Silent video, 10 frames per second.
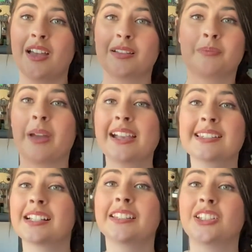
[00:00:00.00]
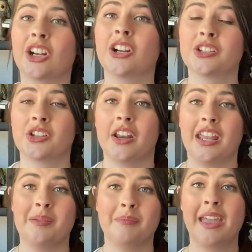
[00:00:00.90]
basically turns on
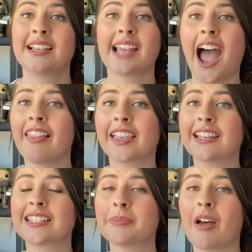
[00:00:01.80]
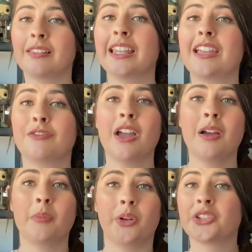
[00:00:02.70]
him, makes Alec and Isabel leave,
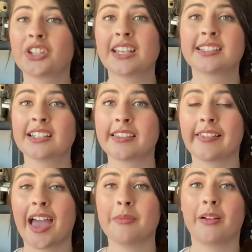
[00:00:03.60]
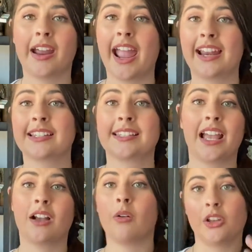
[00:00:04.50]
pulls Jace into the library, and is
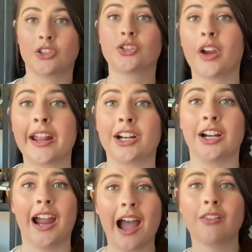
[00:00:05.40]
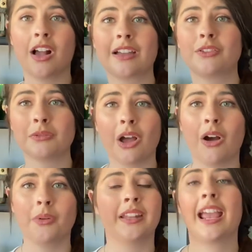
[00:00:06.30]
like, traitor, how long have you
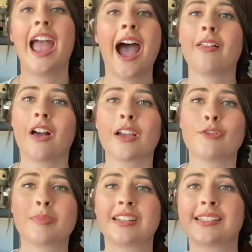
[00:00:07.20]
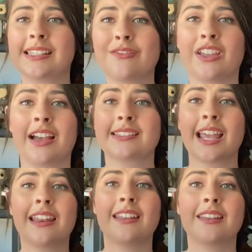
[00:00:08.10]
known? Like, how long have you been deceiving us?
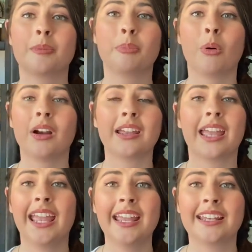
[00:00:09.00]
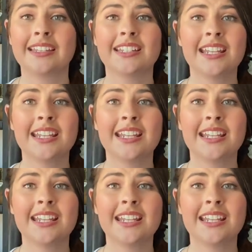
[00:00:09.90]
And the poor kid,